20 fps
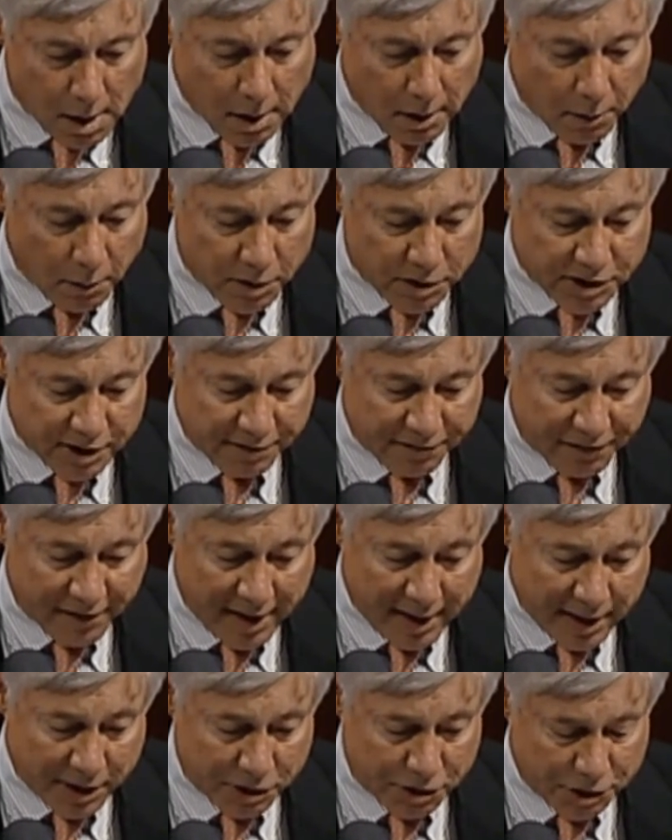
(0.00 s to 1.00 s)
When she
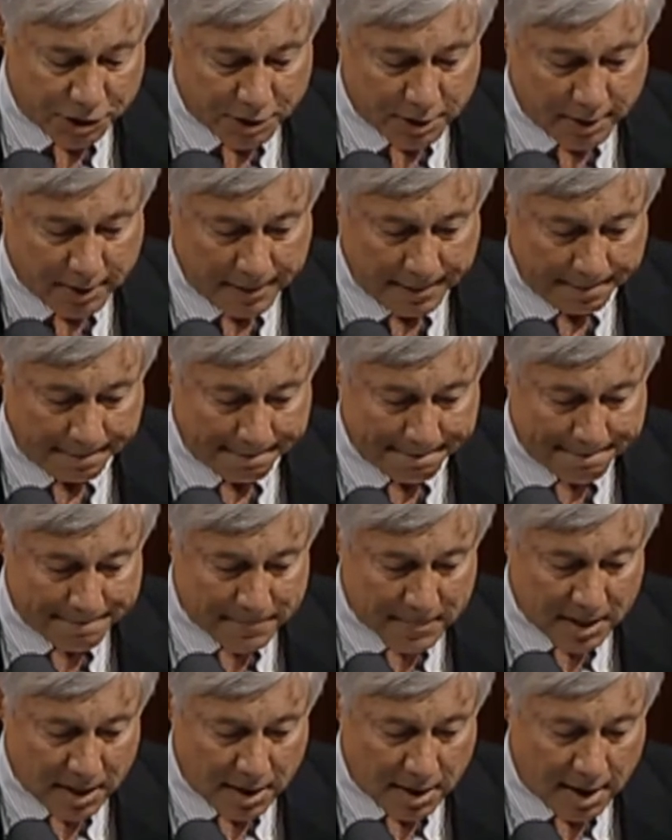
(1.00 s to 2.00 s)
finished,
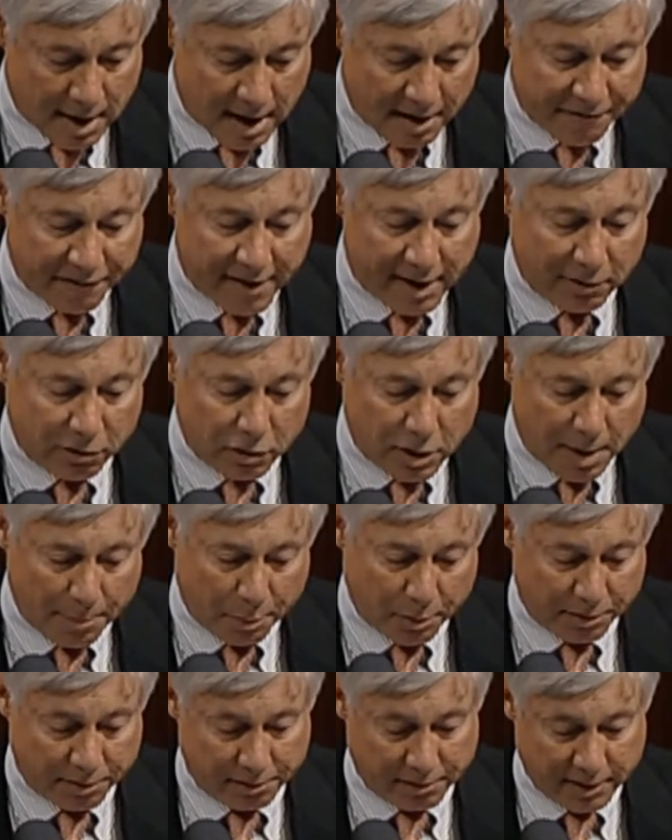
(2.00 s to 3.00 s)
I followed up
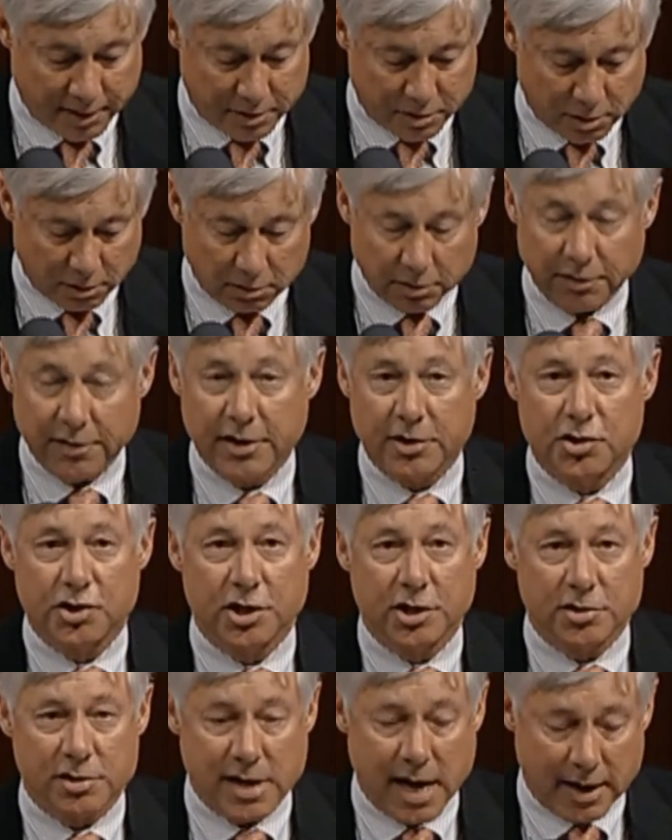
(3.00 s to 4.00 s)
with her and told her that
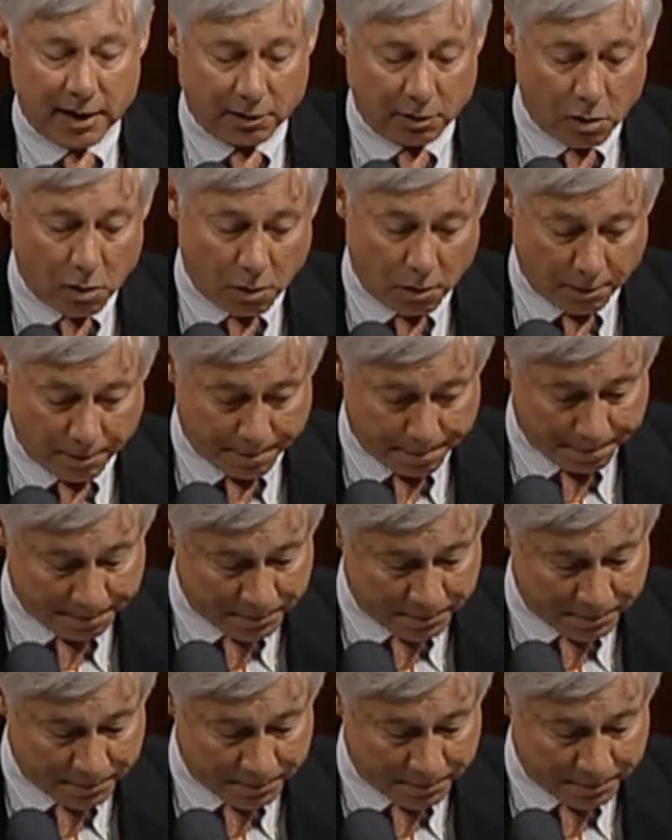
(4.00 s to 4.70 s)
she's not alone.